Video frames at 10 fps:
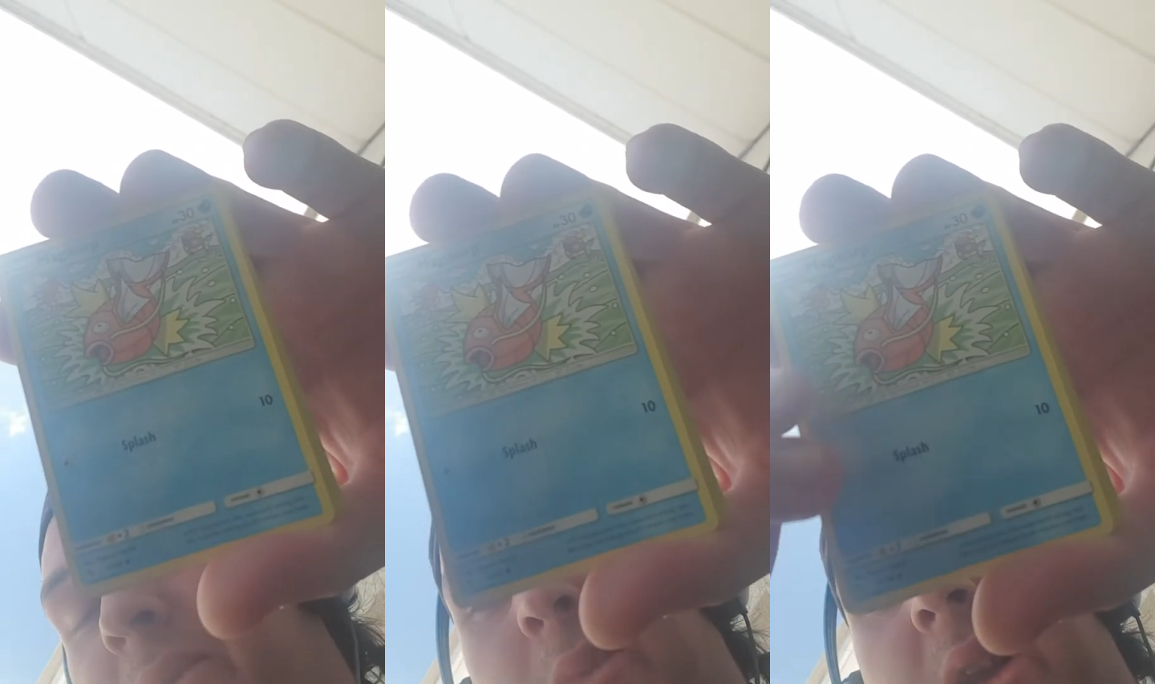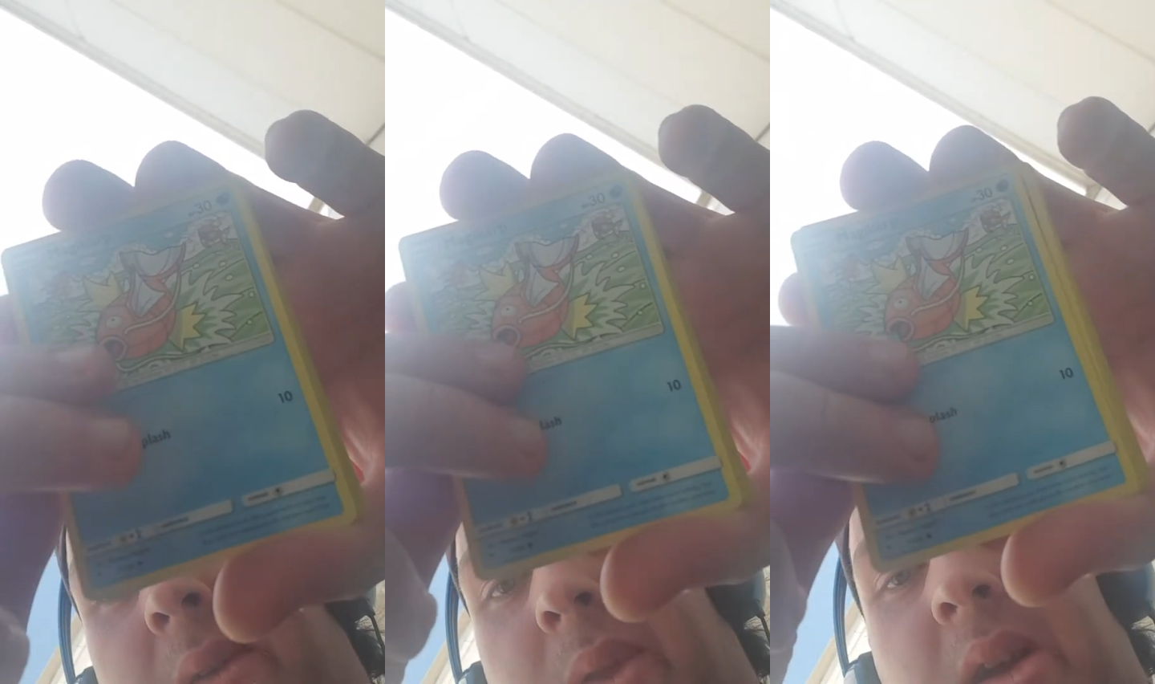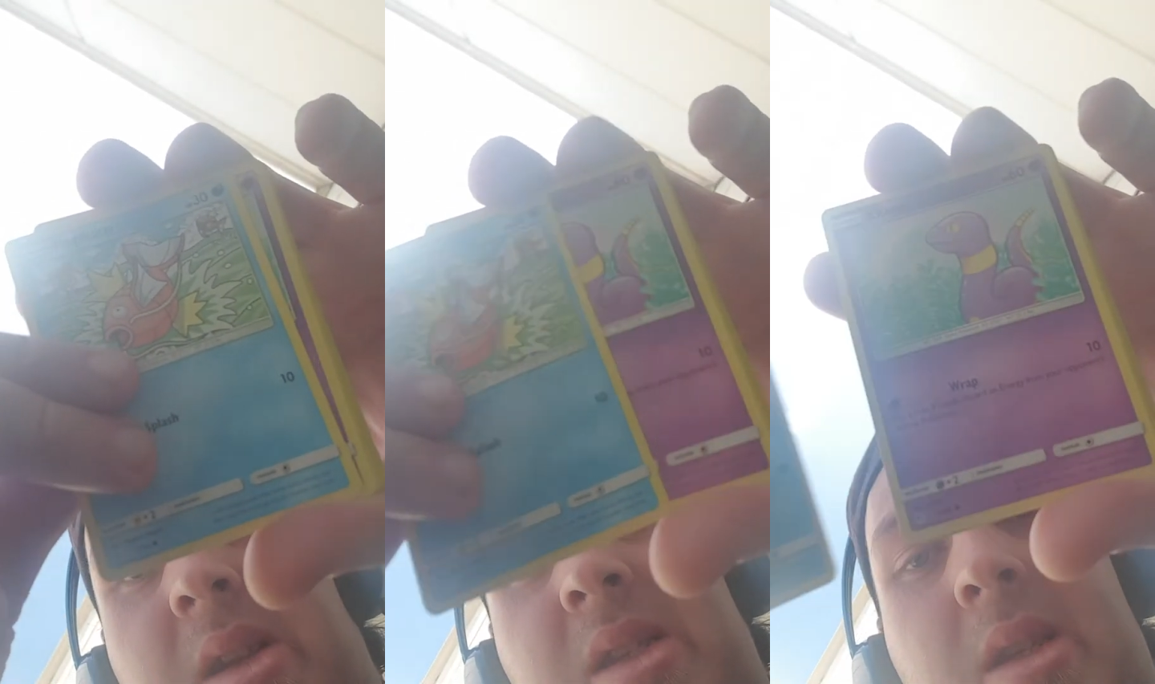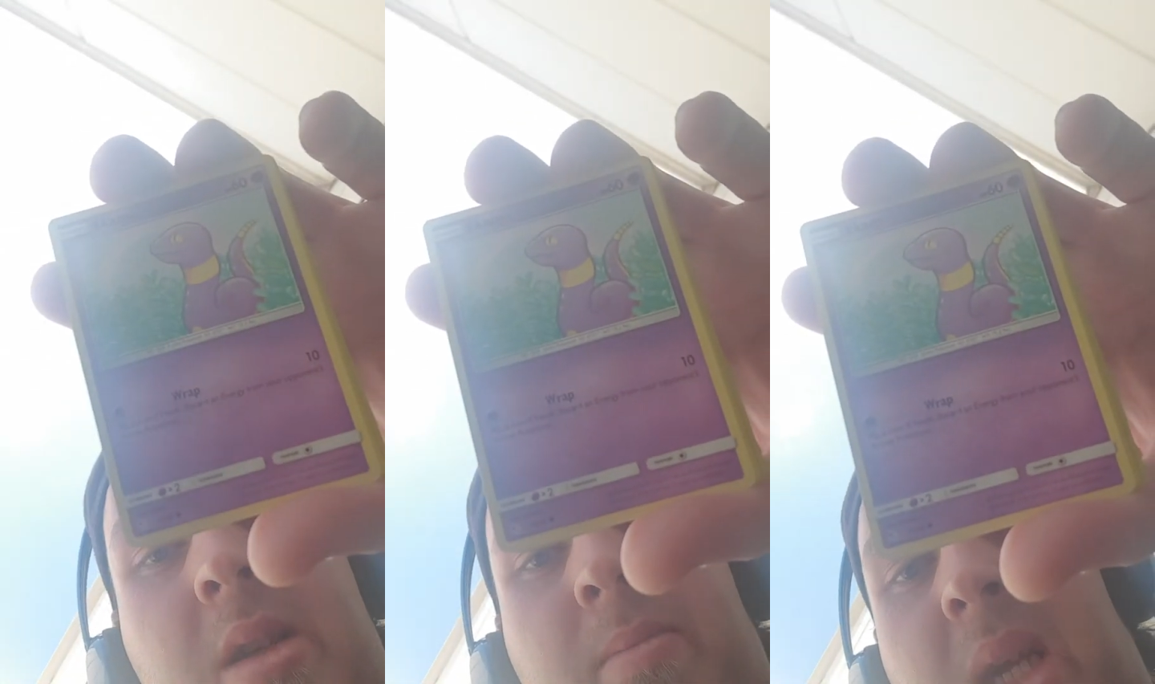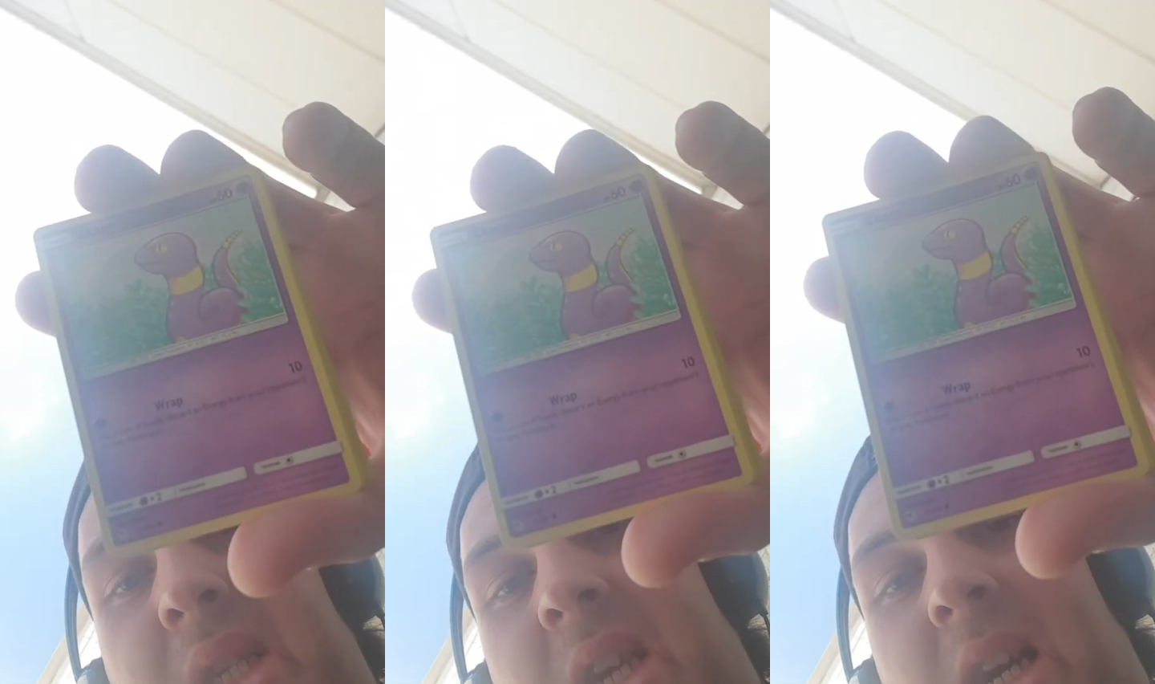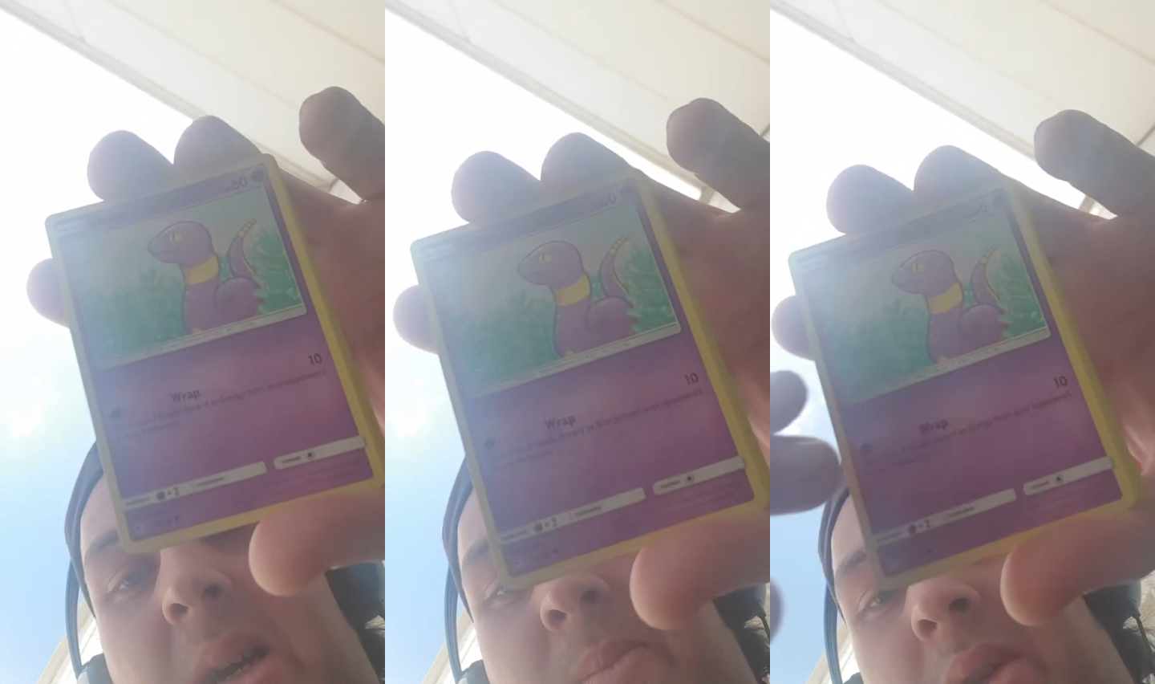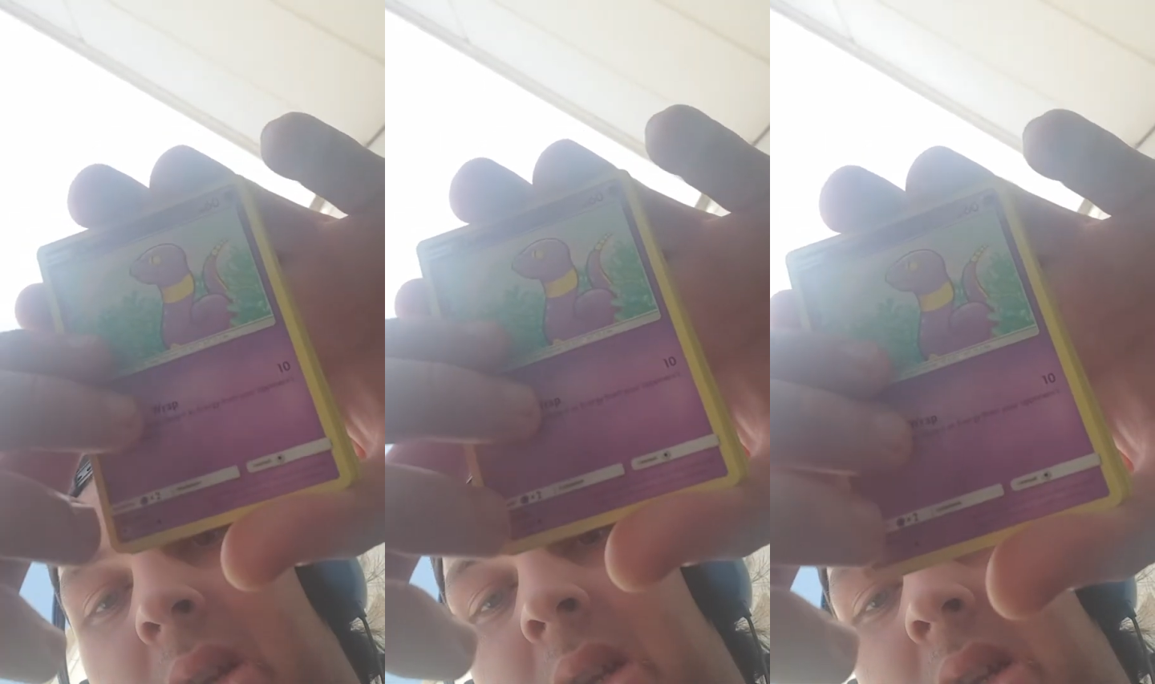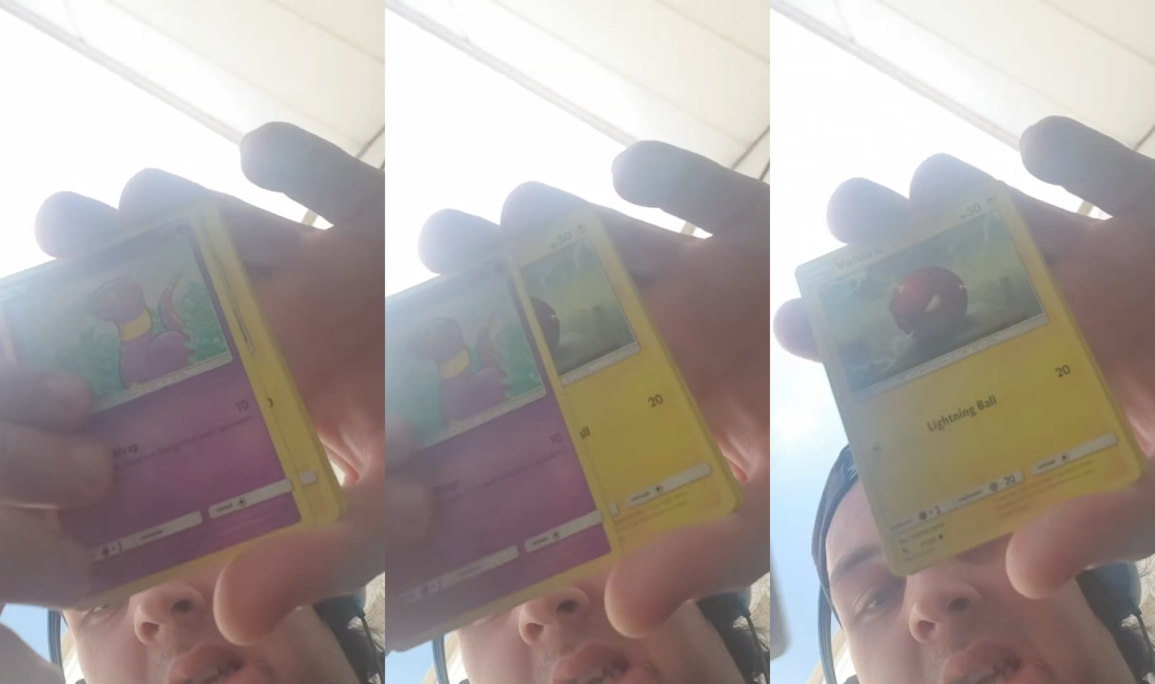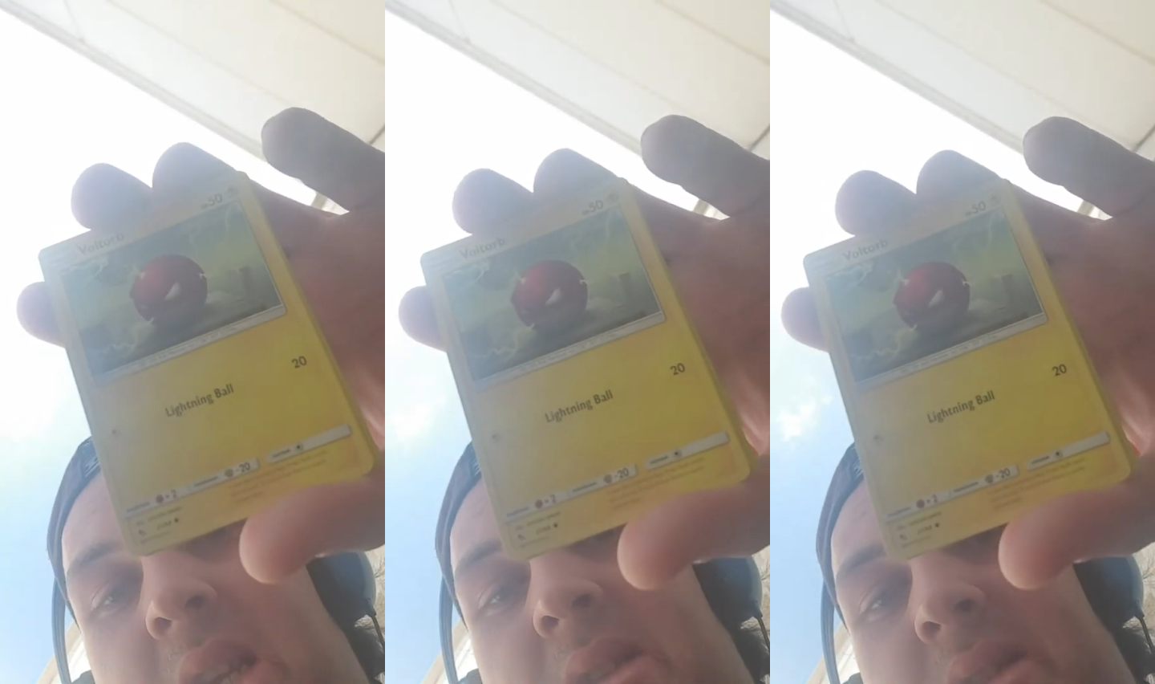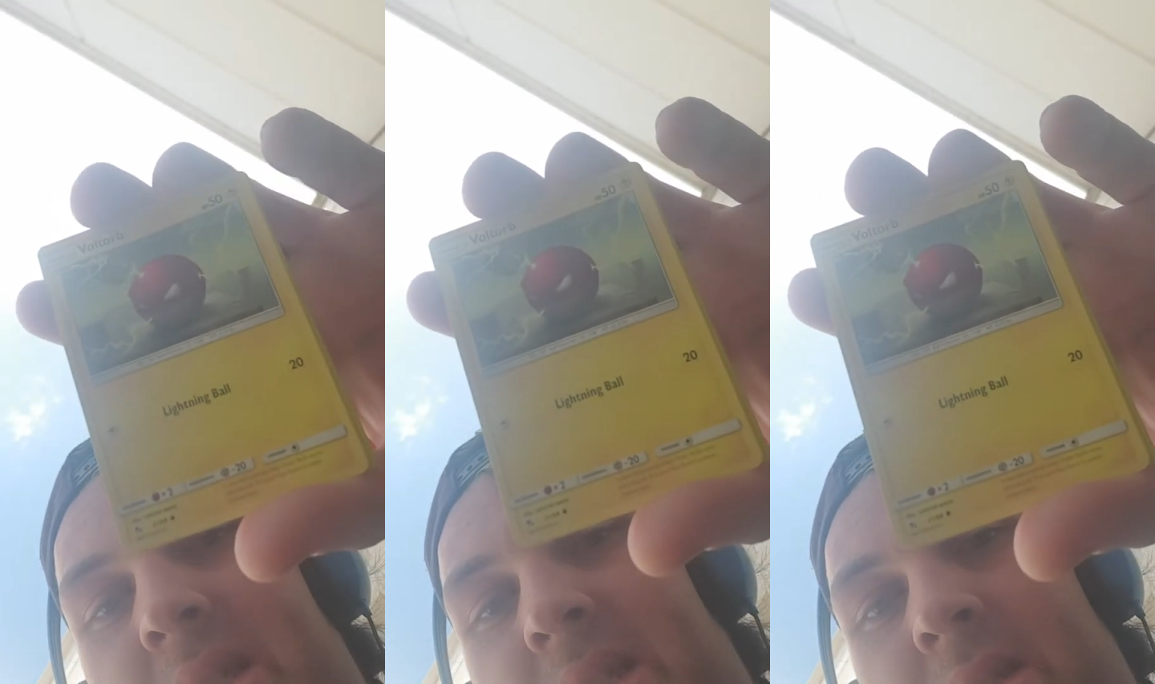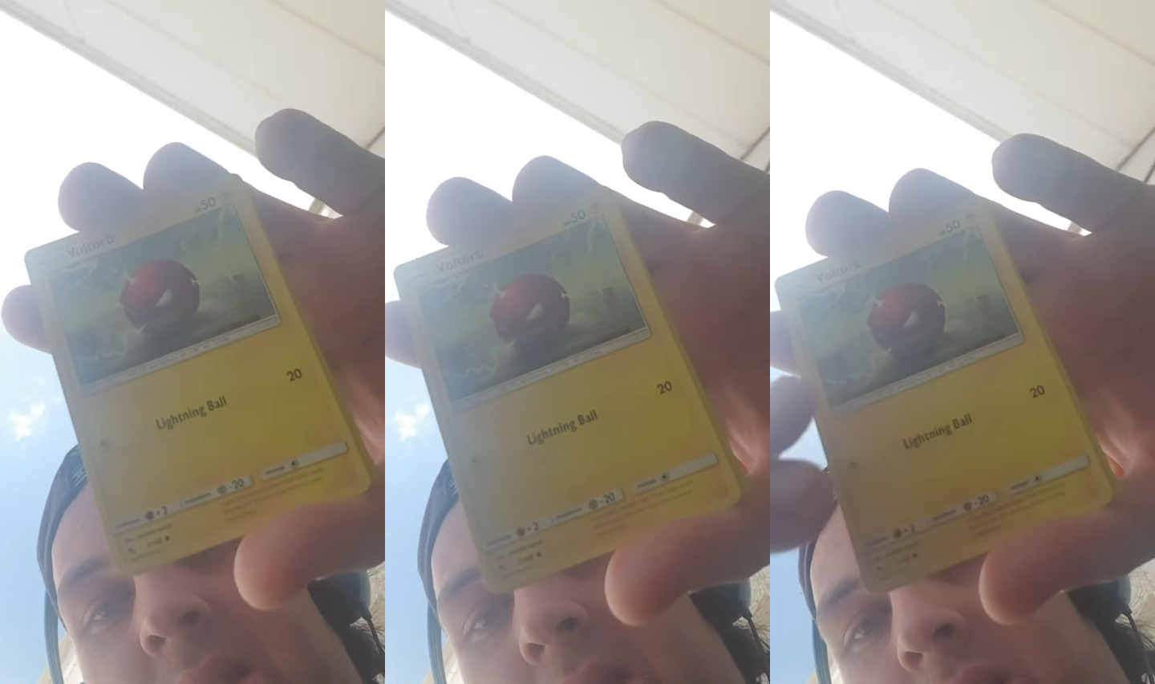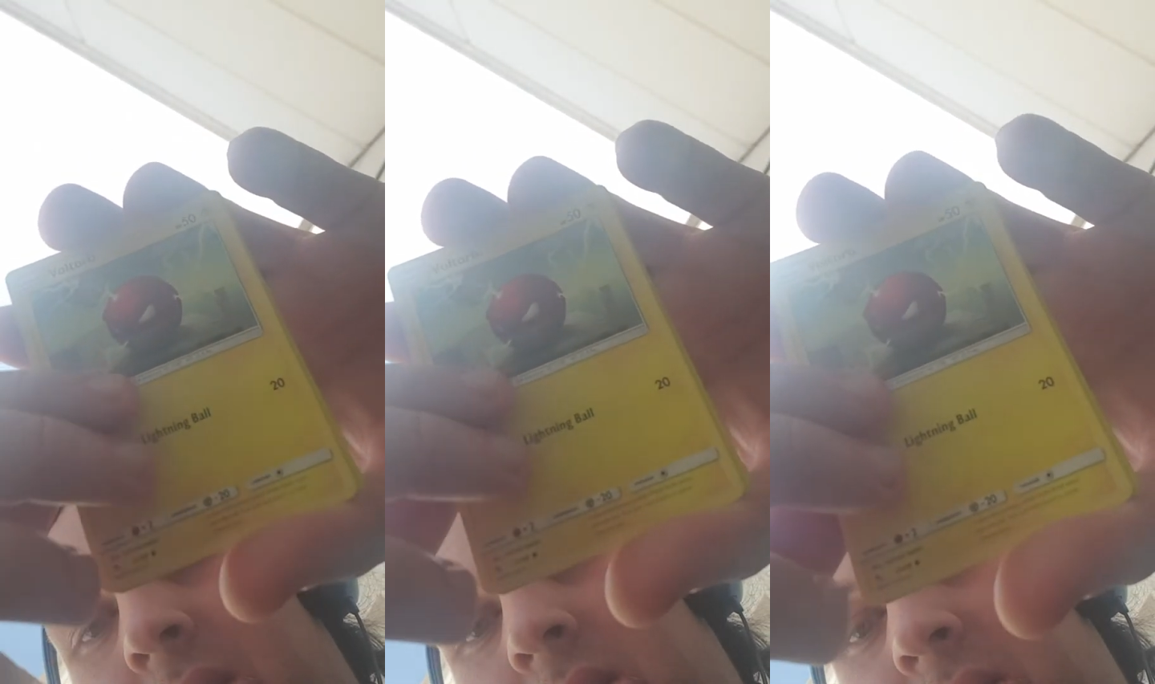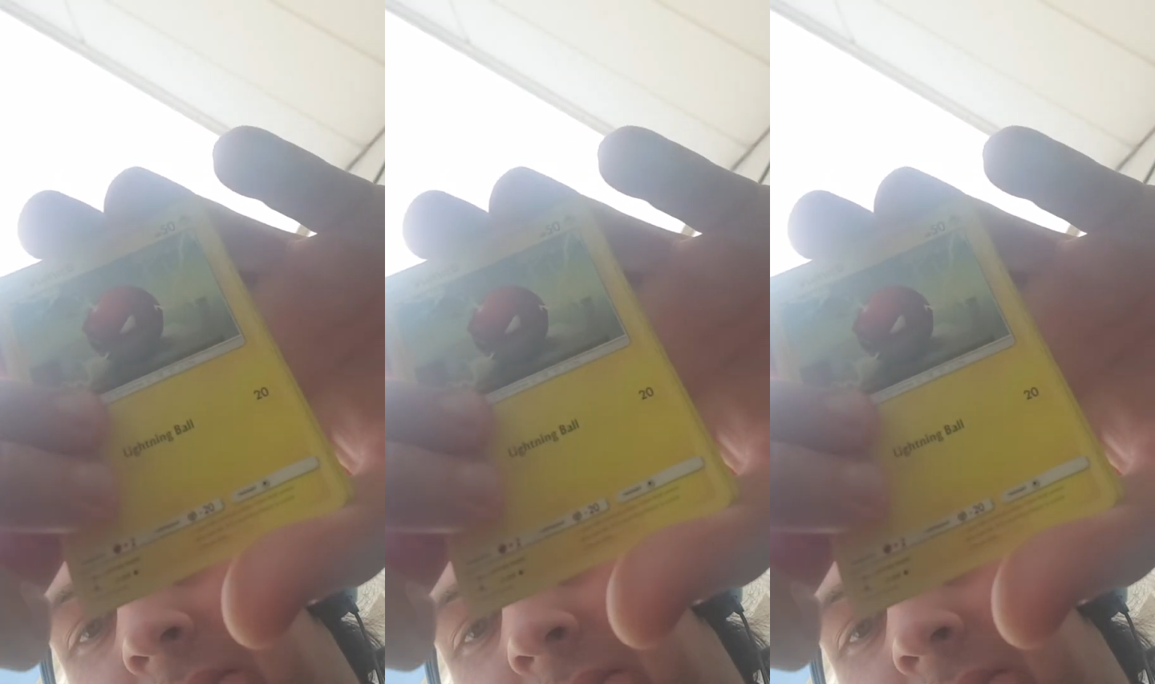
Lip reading: Nobody's mouth can be seen.